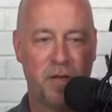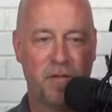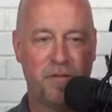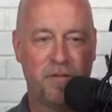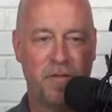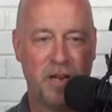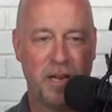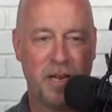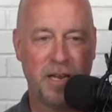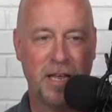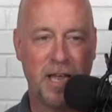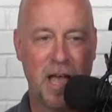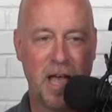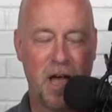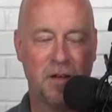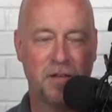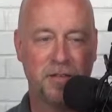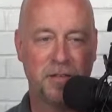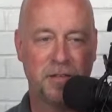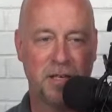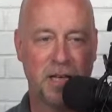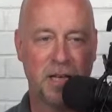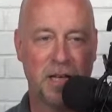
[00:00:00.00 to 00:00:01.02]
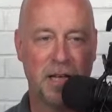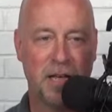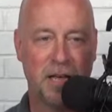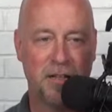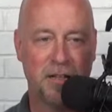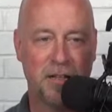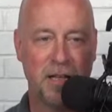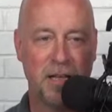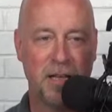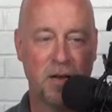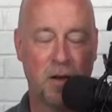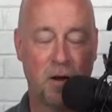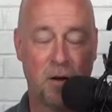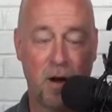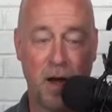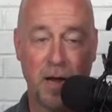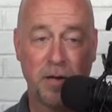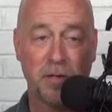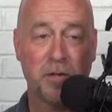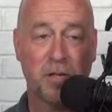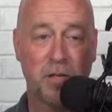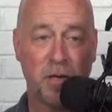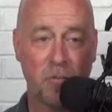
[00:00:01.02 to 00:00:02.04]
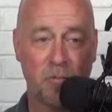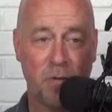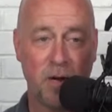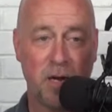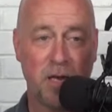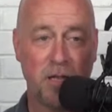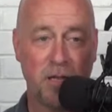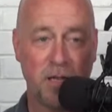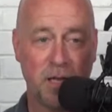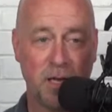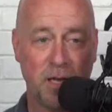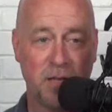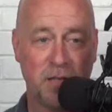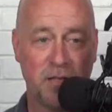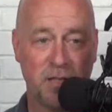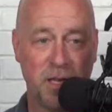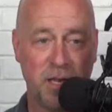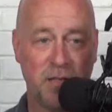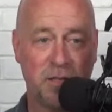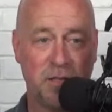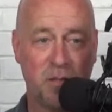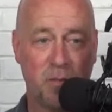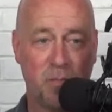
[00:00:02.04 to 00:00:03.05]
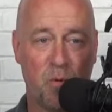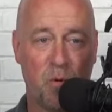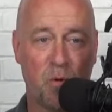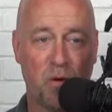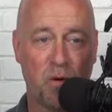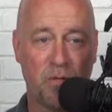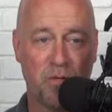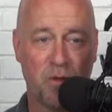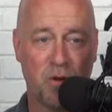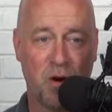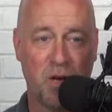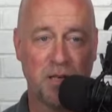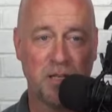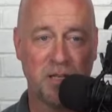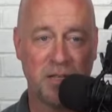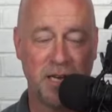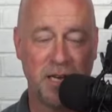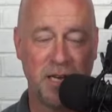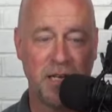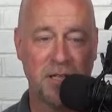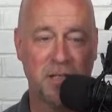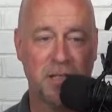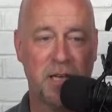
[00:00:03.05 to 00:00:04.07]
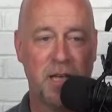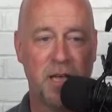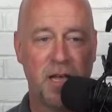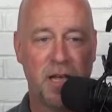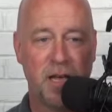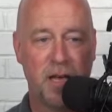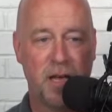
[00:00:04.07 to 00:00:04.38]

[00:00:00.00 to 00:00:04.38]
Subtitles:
filling out actually winning the seats on the Board of Trustees.